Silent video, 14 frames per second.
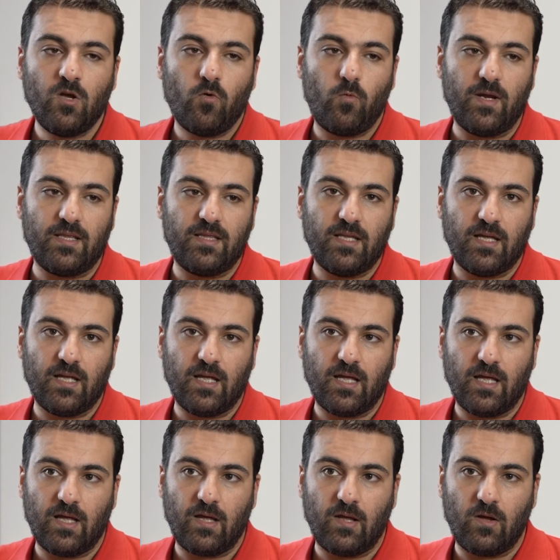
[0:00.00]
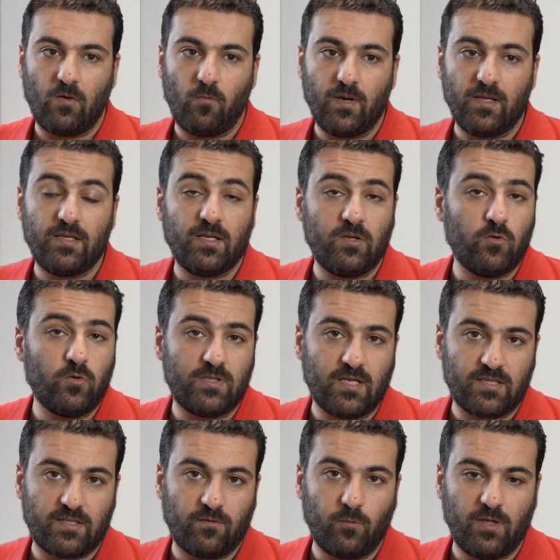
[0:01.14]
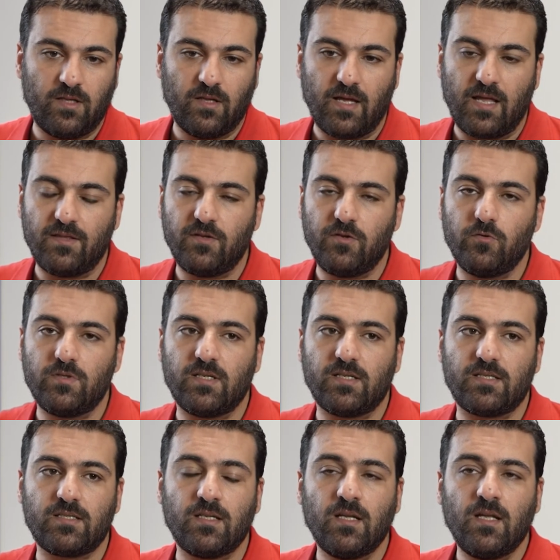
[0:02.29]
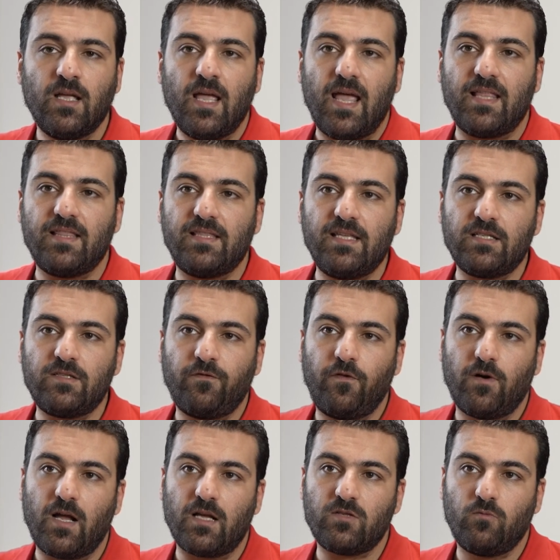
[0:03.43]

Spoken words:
with the users, with the end users. And this for us